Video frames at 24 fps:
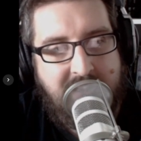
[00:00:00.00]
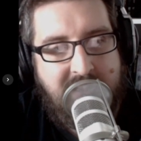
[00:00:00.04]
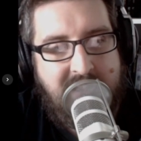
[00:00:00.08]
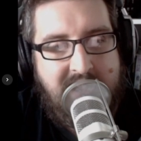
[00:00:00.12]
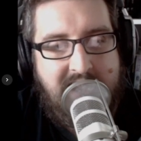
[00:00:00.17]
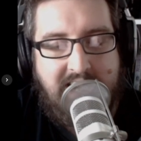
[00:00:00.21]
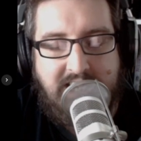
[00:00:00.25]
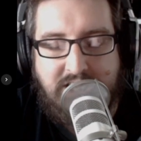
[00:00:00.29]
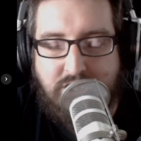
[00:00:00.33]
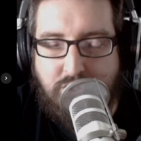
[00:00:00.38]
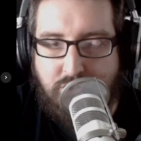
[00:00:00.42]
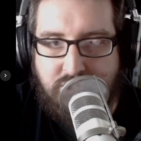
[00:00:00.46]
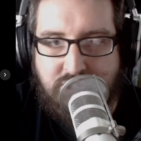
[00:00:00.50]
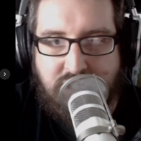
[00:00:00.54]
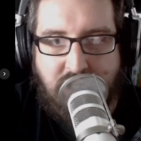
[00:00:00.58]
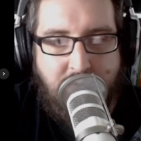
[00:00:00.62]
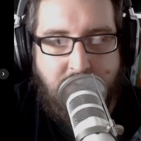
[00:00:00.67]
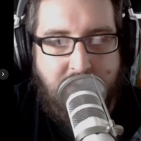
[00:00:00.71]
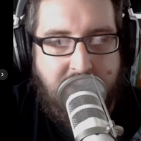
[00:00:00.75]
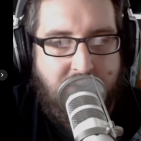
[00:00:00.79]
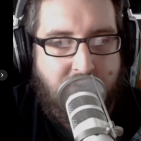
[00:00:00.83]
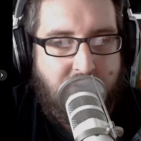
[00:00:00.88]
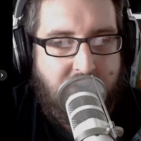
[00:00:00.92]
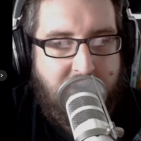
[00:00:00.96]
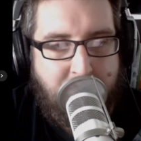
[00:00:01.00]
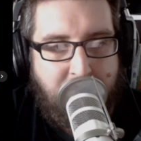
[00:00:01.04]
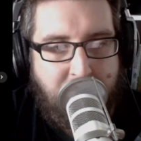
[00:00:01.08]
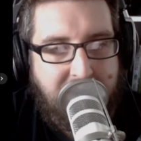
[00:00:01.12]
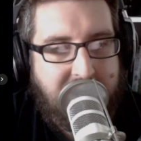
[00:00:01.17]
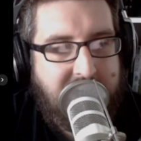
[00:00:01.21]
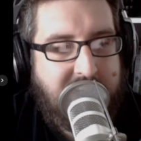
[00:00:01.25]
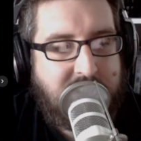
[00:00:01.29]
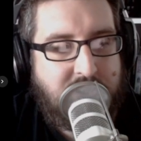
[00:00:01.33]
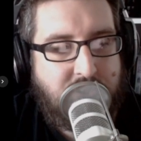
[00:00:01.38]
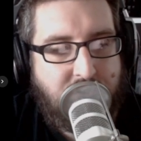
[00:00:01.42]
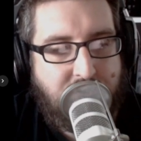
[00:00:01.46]
He's also
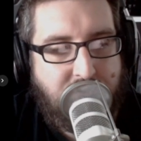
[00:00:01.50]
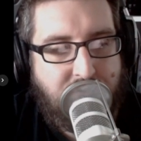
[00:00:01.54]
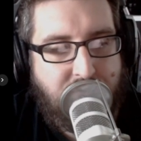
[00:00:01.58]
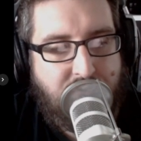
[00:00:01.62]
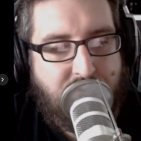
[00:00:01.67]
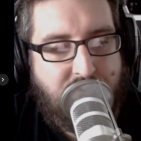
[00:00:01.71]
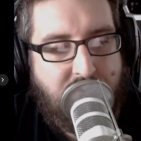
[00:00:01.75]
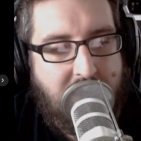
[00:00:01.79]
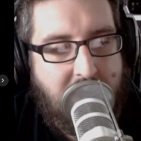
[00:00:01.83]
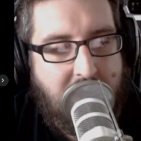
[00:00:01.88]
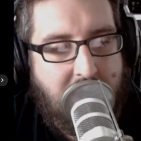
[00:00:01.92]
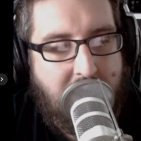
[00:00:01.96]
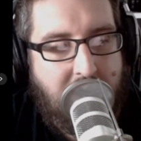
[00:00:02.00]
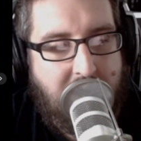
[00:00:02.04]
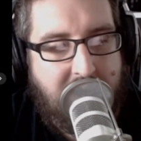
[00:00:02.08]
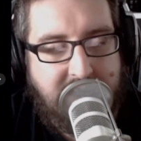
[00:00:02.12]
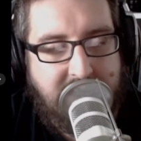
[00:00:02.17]
incredibly sort of, I